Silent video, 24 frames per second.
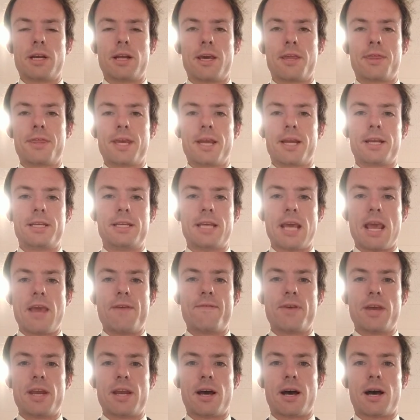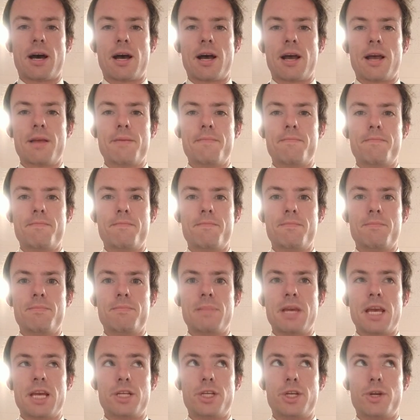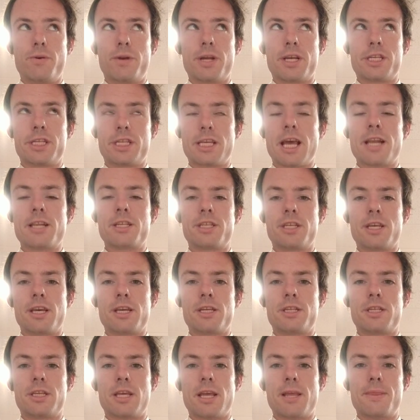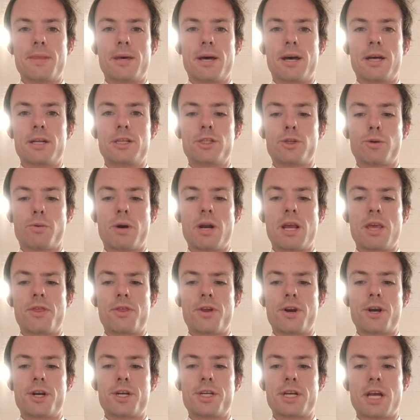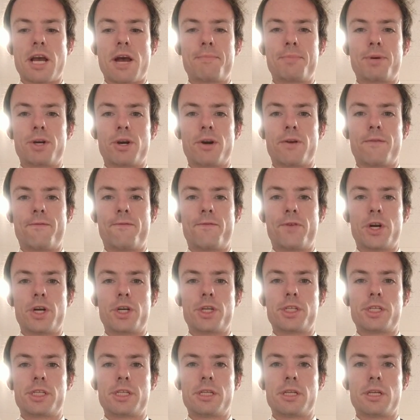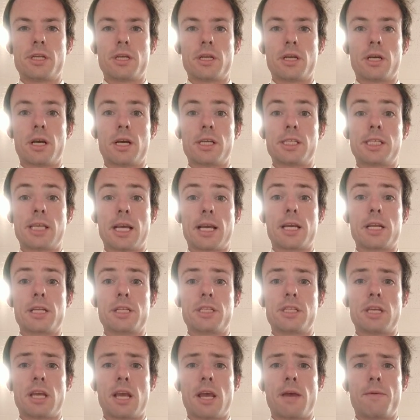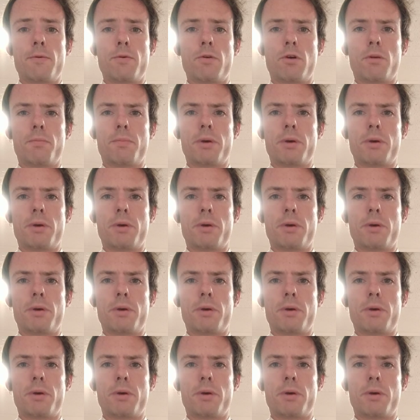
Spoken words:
I think David issued a census in the 23rd chapter of 2 Samuel,